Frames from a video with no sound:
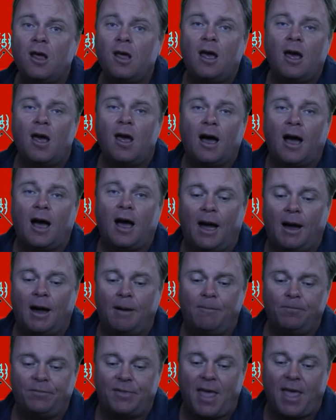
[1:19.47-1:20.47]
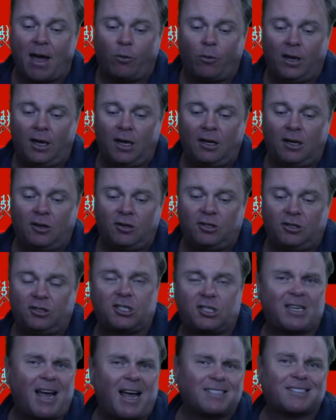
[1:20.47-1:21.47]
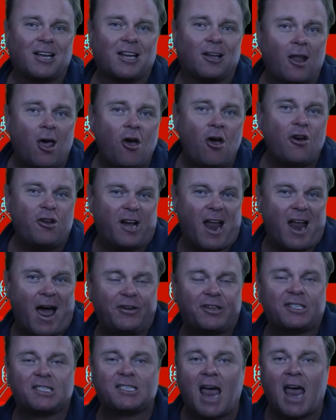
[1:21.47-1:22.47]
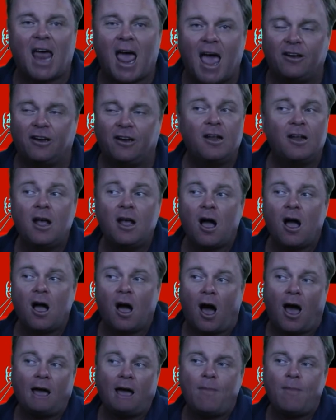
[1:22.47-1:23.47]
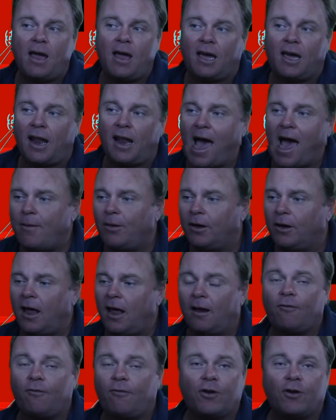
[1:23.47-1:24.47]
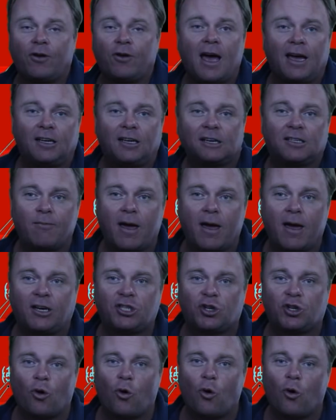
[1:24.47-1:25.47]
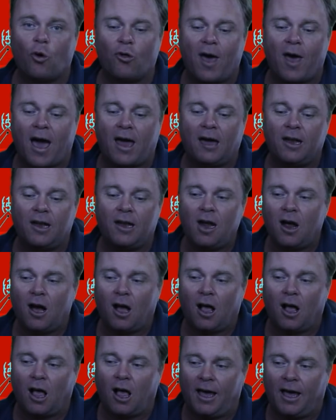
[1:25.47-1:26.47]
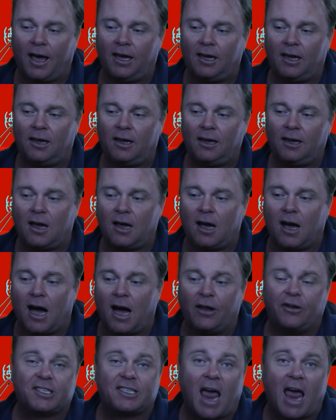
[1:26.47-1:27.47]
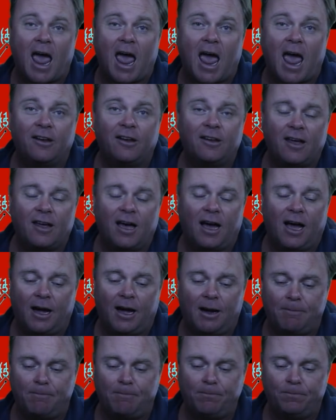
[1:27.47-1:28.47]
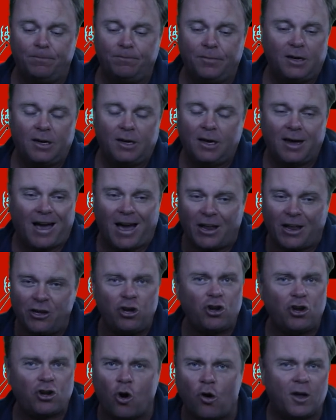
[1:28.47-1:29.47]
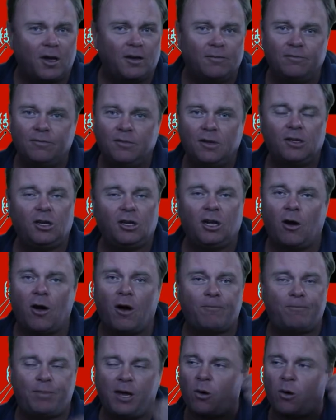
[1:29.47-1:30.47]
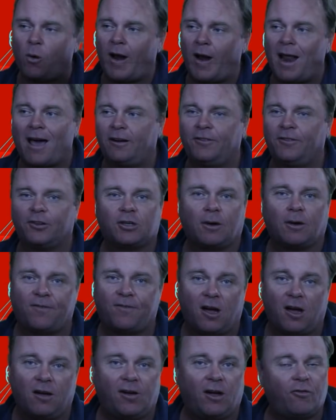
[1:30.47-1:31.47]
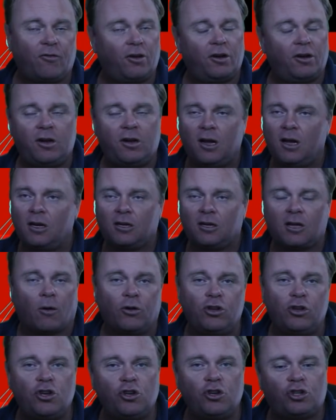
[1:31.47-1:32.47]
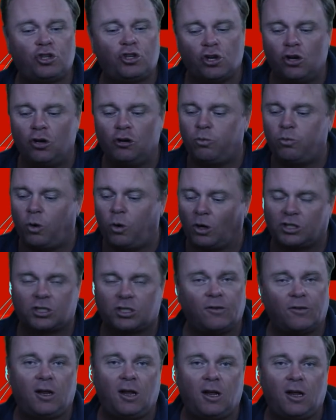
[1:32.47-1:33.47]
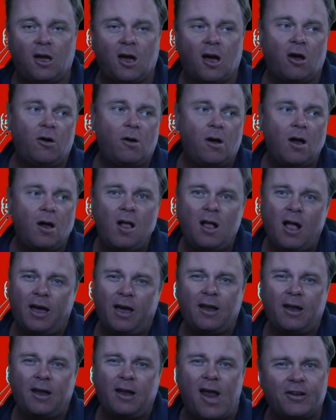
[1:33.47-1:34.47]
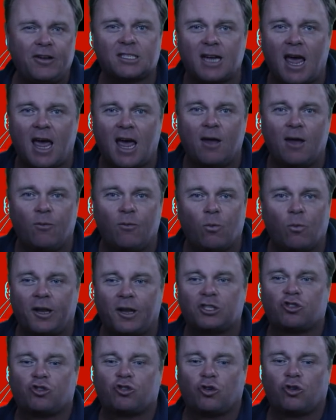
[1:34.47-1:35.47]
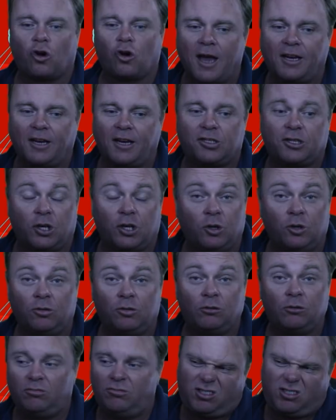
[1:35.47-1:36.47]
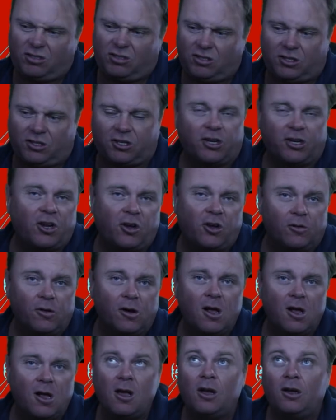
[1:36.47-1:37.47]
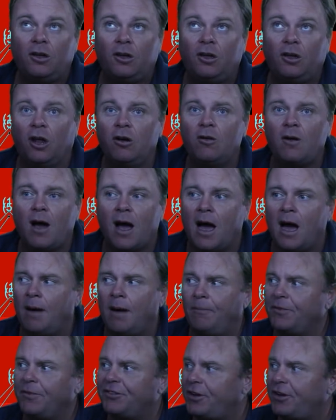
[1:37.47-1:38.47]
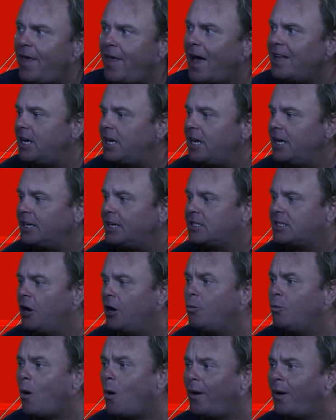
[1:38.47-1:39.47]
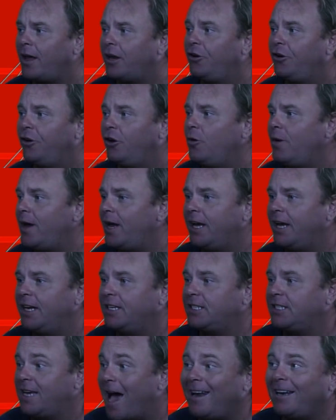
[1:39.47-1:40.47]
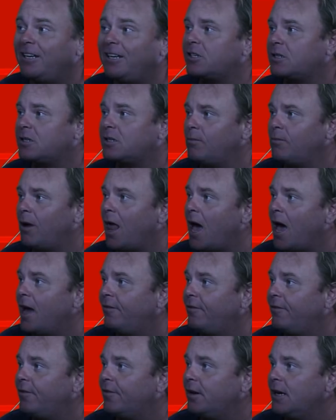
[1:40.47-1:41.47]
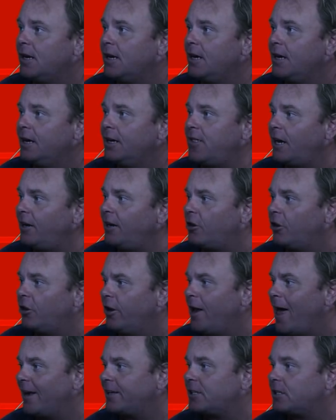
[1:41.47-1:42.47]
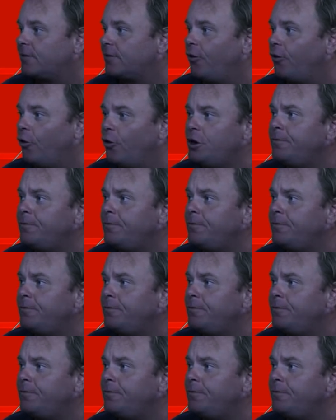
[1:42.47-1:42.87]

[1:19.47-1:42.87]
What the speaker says: that we start to learn and understand, and I make it a habit every day to make sure that I understand a new coin. You know, I pick one out in the top 500, go on YouTube, watch the video, and understand what it's trying to do. You know, so that's it. So what we're going to do is get into some live technical analysis for you.